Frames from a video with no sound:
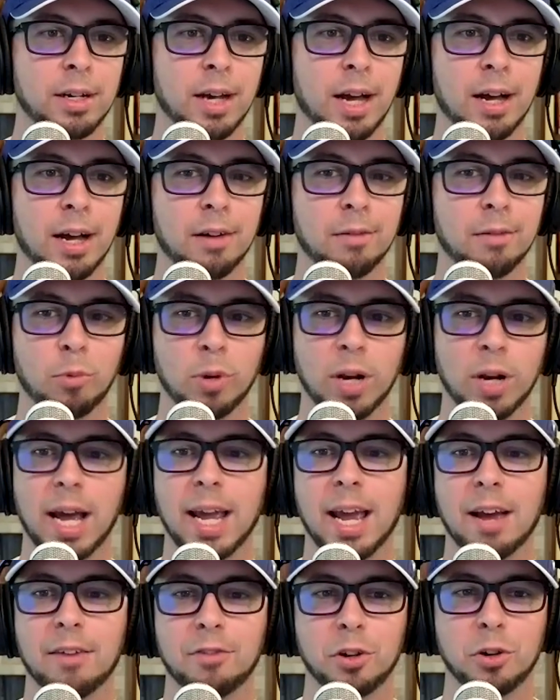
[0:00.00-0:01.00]
When I
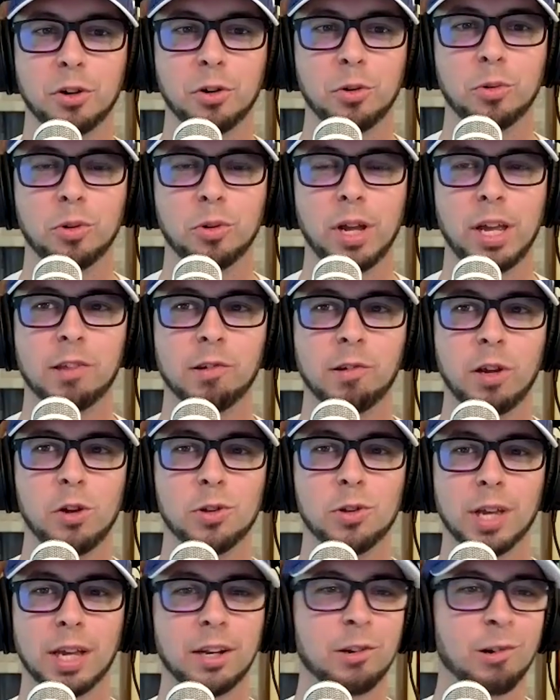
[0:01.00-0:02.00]
have to either
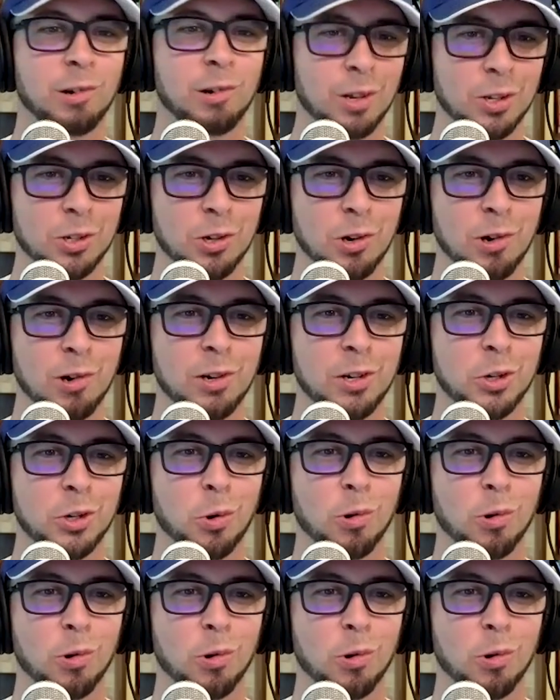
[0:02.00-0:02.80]
use internal search